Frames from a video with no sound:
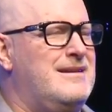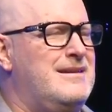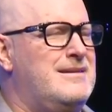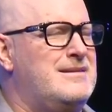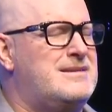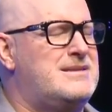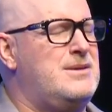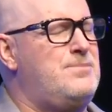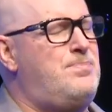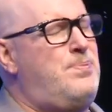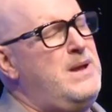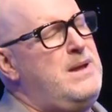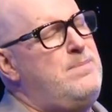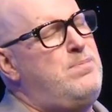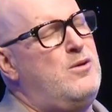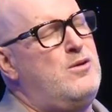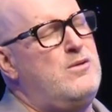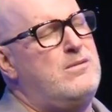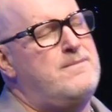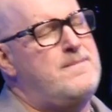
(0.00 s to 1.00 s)
see
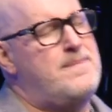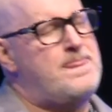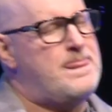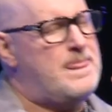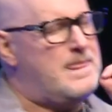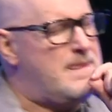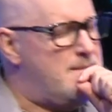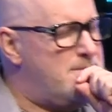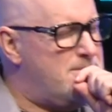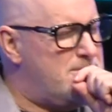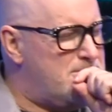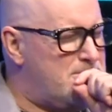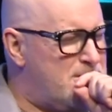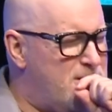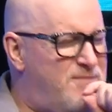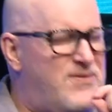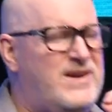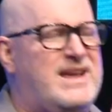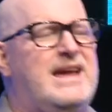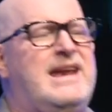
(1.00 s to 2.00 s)
people will
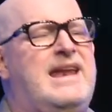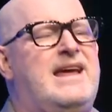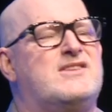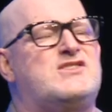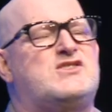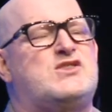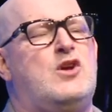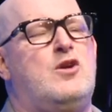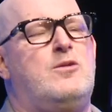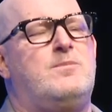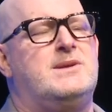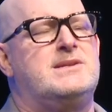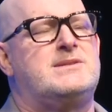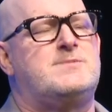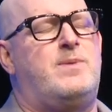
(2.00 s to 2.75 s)
forget our sermons,